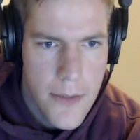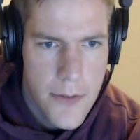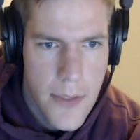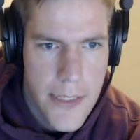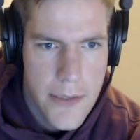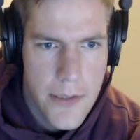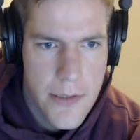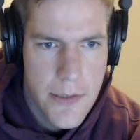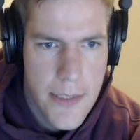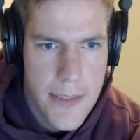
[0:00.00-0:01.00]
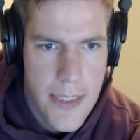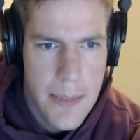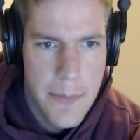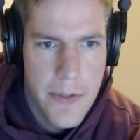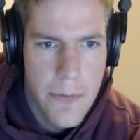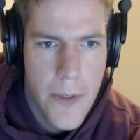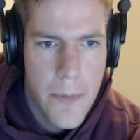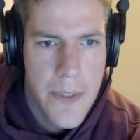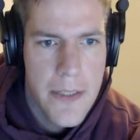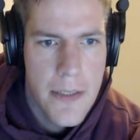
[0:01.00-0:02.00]
and just select Times New
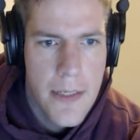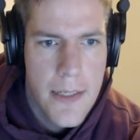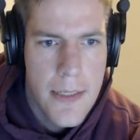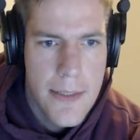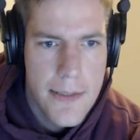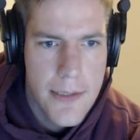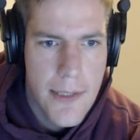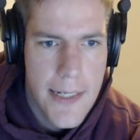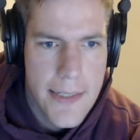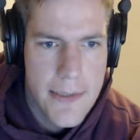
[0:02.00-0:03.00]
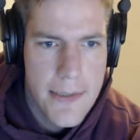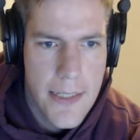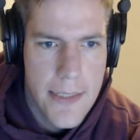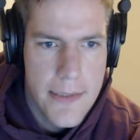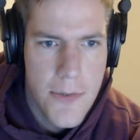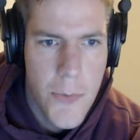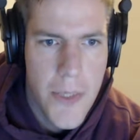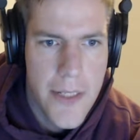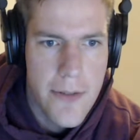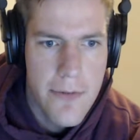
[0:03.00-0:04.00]
Roman, select size
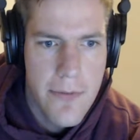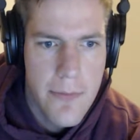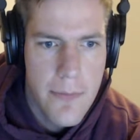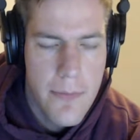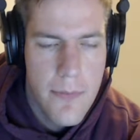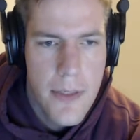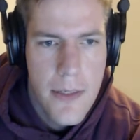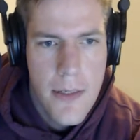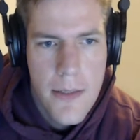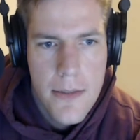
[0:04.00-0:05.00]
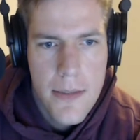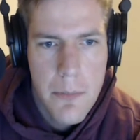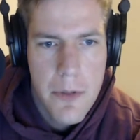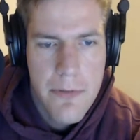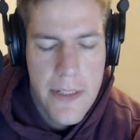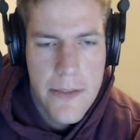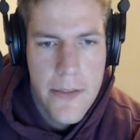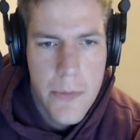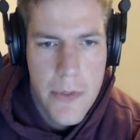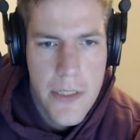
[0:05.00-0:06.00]
12. Some professors
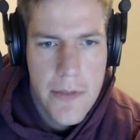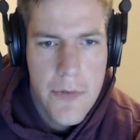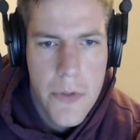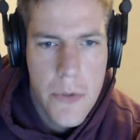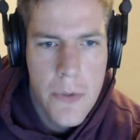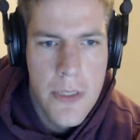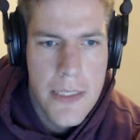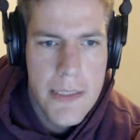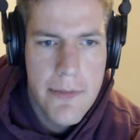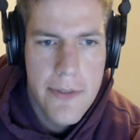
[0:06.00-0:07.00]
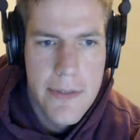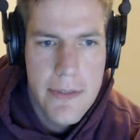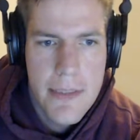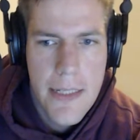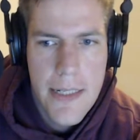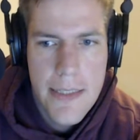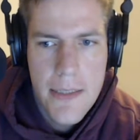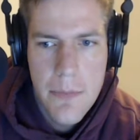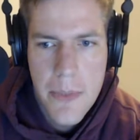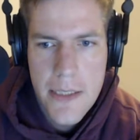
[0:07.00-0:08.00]
will give you a different size,
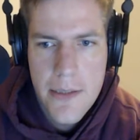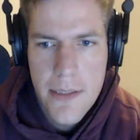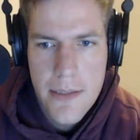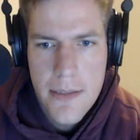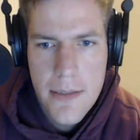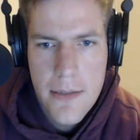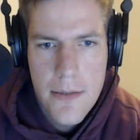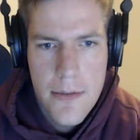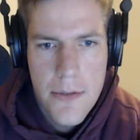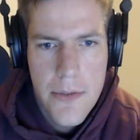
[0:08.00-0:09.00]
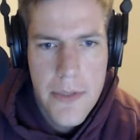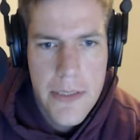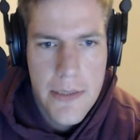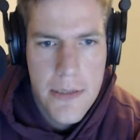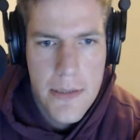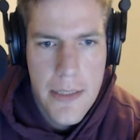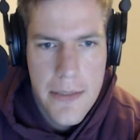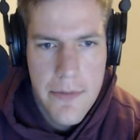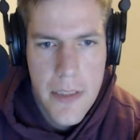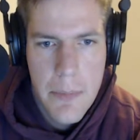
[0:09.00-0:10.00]
but just do this at the
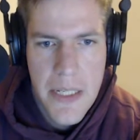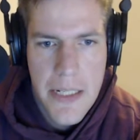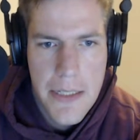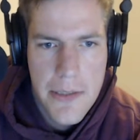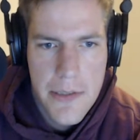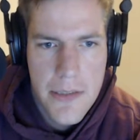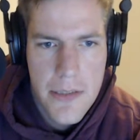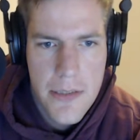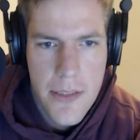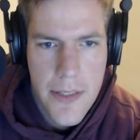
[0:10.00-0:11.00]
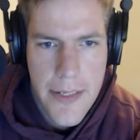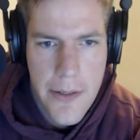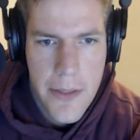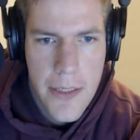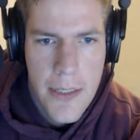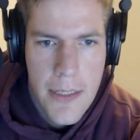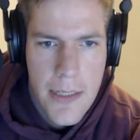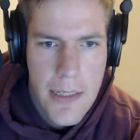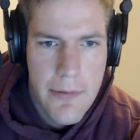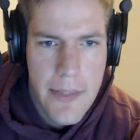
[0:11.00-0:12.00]
very beginning just to start out
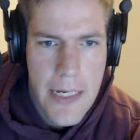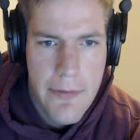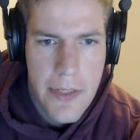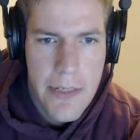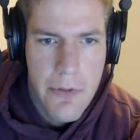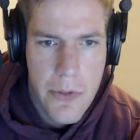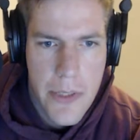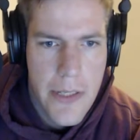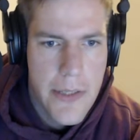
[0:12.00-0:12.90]
if they haven't given you anything.